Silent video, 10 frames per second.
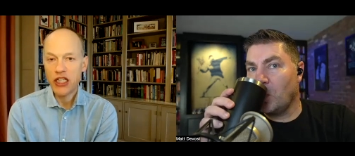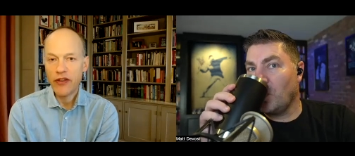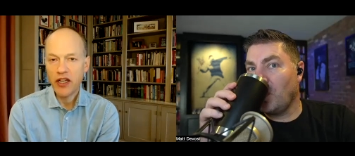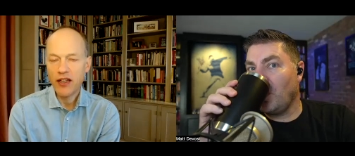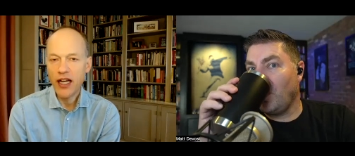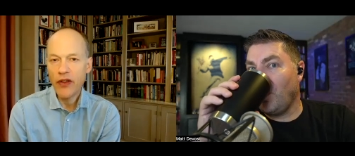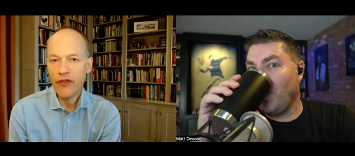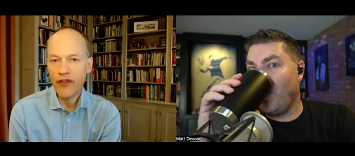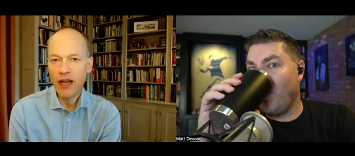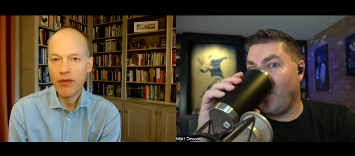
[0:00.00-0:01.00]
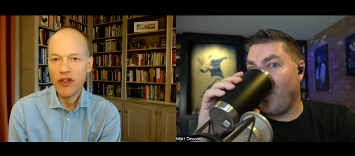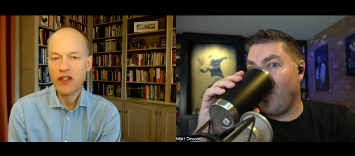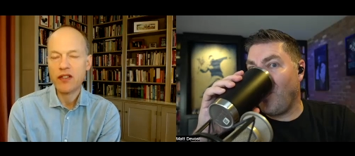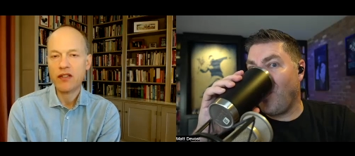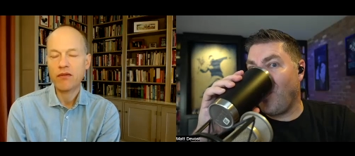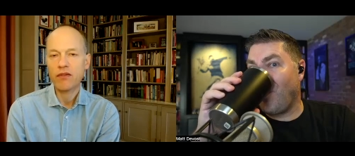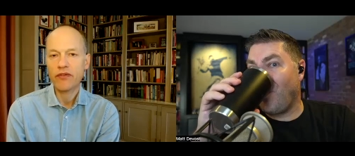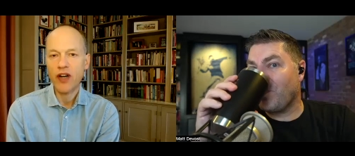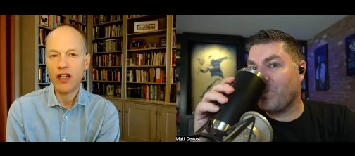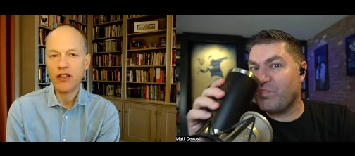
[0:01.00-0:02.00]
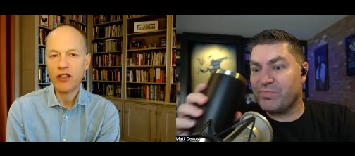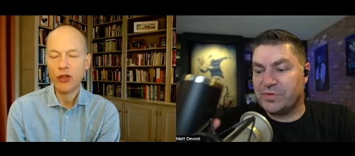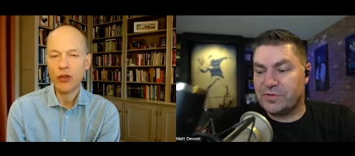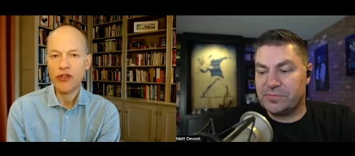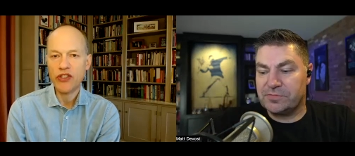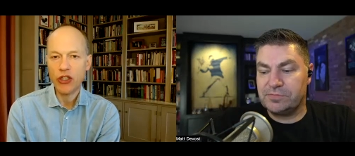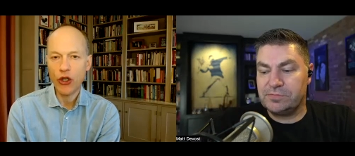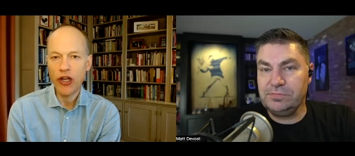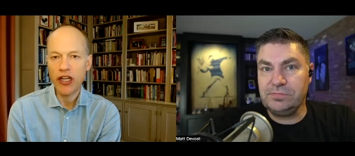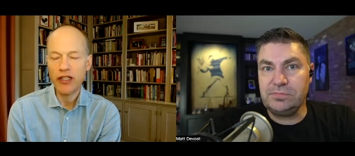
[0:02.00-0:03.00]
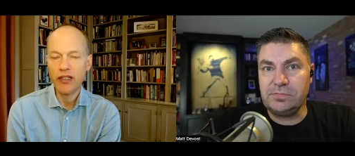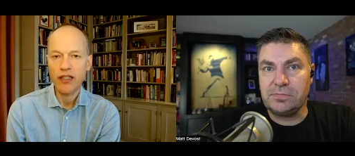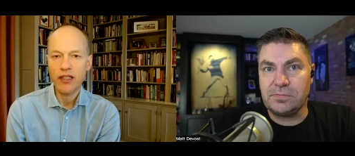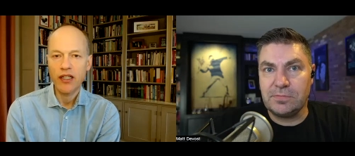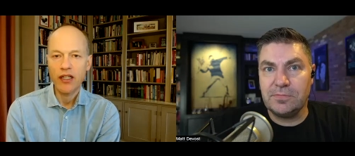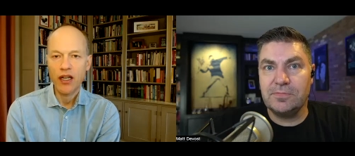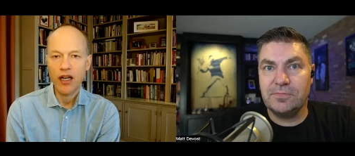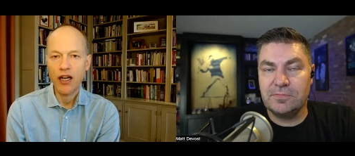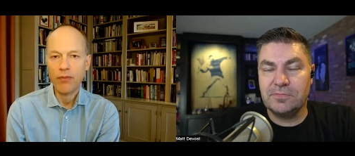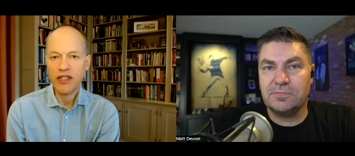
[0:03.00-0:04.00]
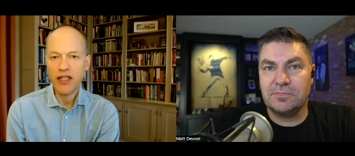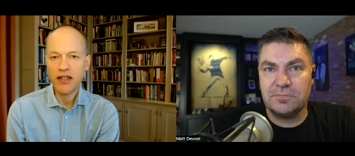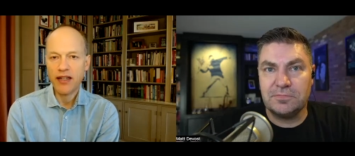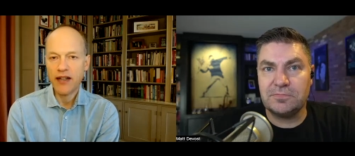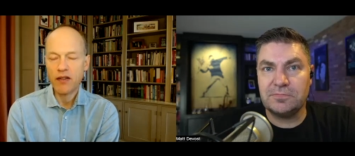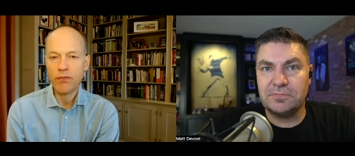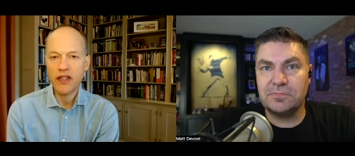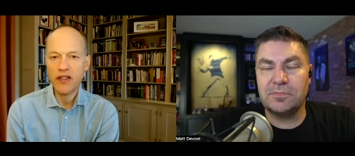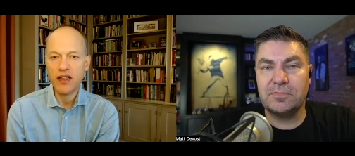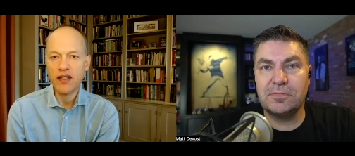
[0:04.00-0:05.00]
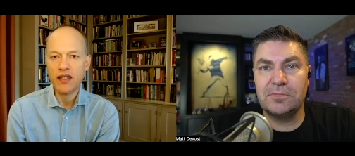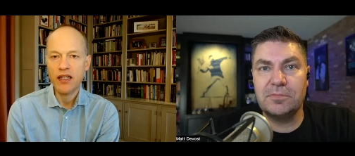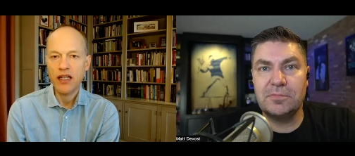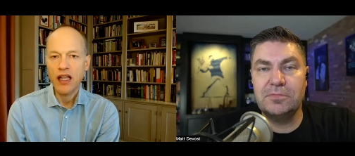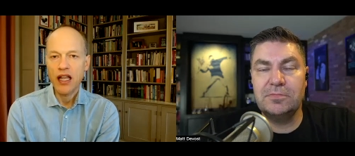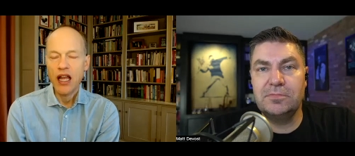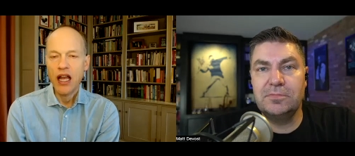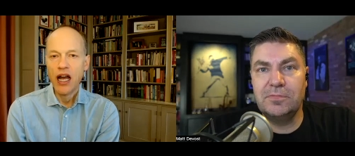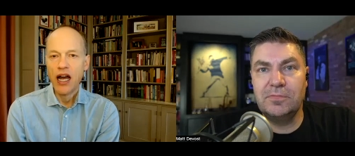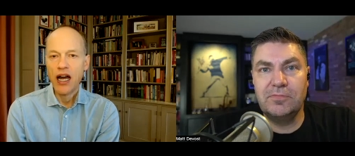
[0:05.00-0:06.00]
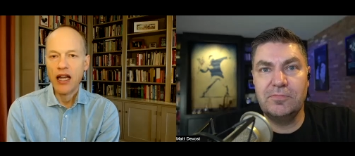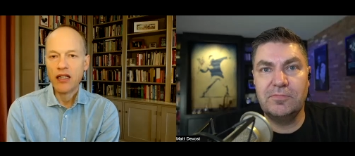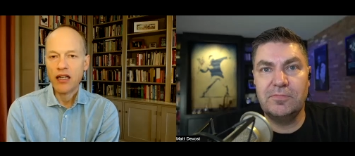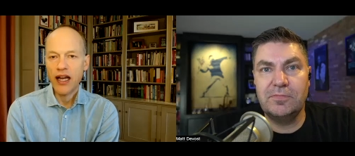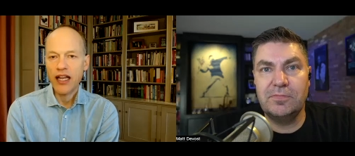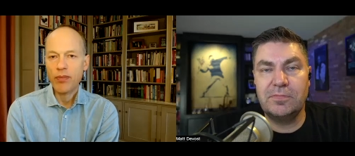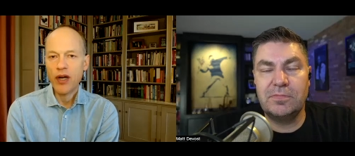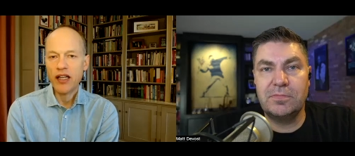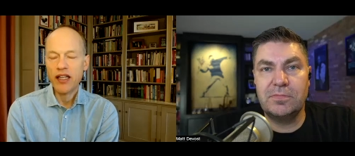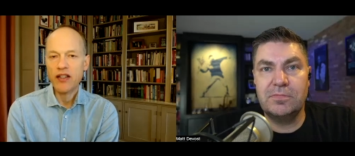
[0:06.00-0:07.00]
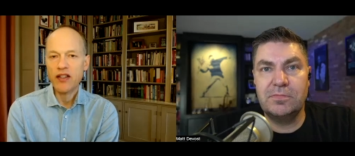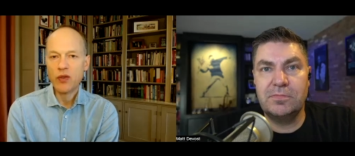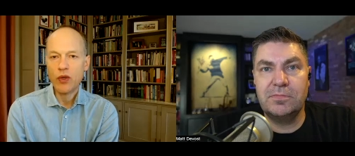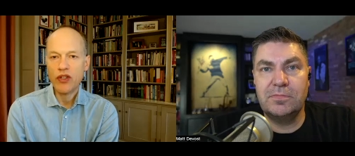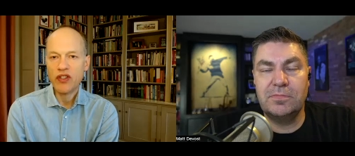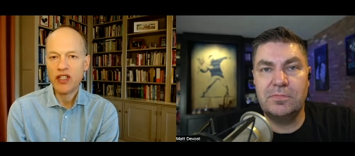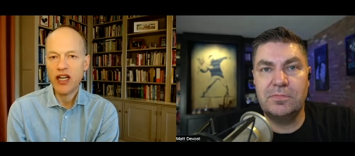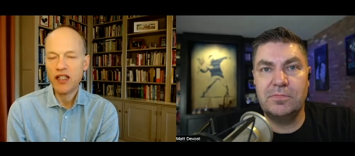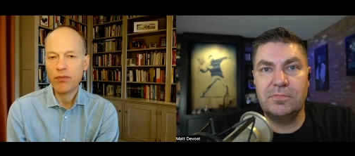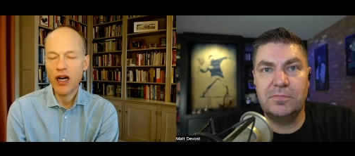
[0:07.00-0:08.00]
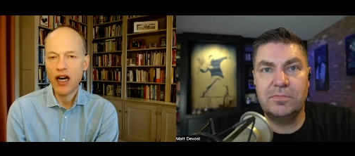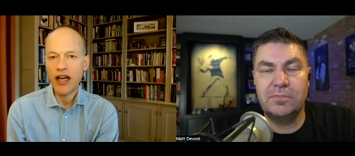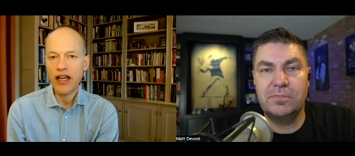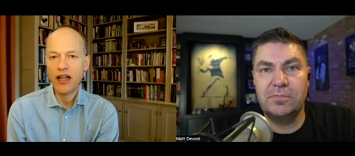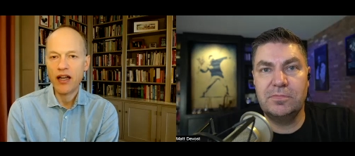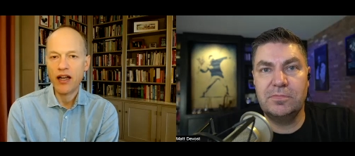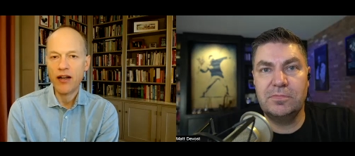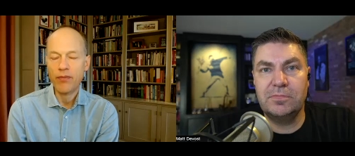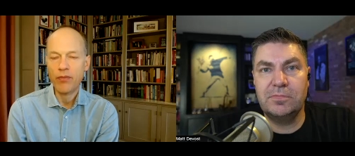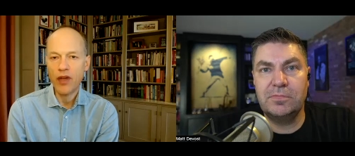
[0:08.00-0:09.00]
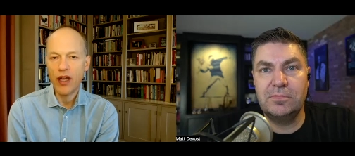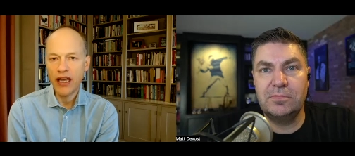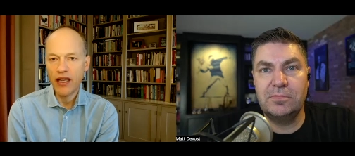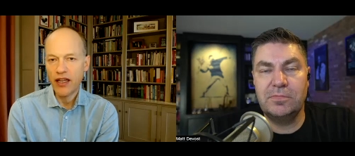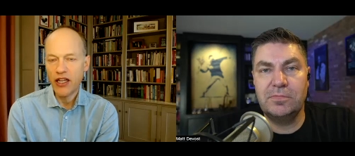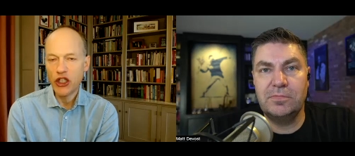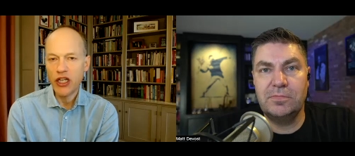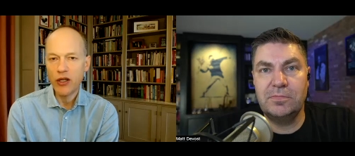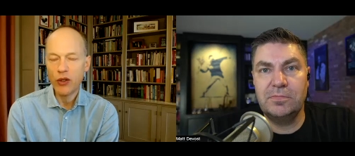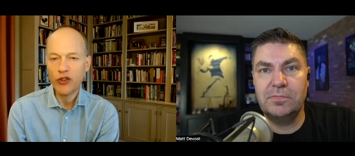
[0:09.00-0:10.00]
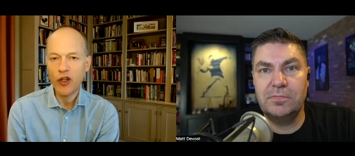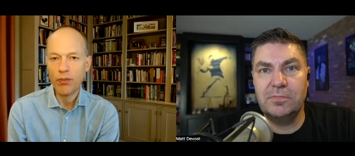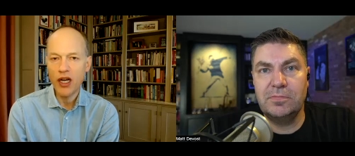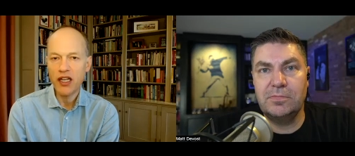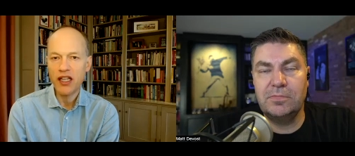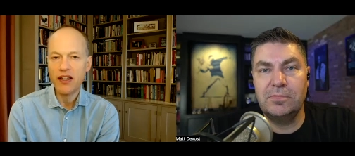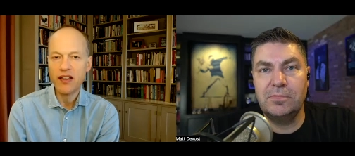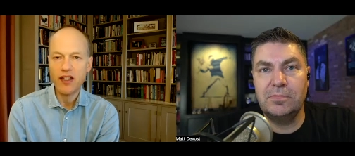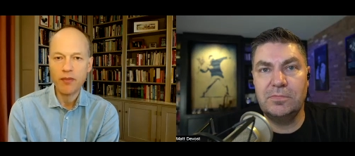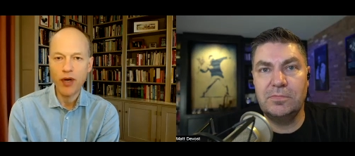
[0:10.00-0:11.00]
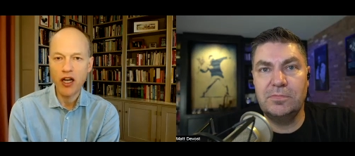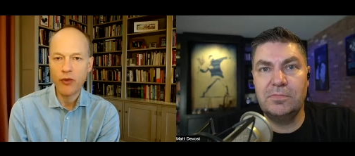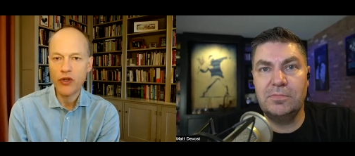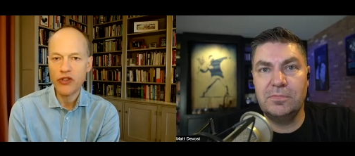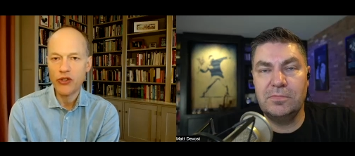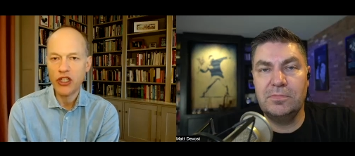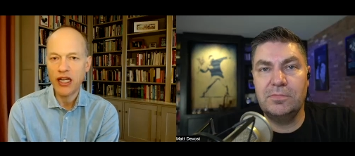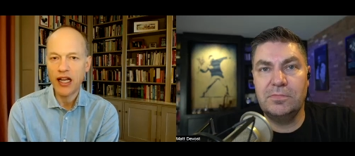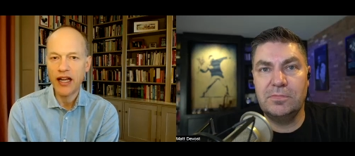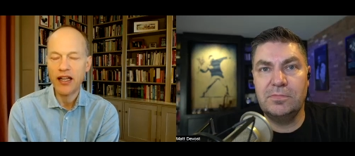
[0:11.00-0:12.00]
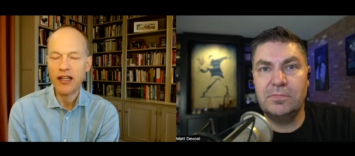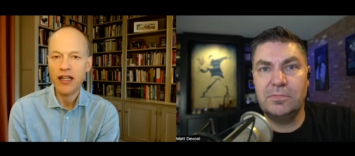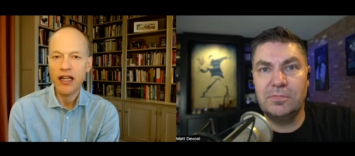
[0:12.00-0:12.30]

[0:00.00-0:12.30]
Speaker 1: that another famous fund called Sequoia um, started out in business. And Kleiner Perkins was started by um, a, an engineer called Tom Perkins. His partner was Eugene Kleiner.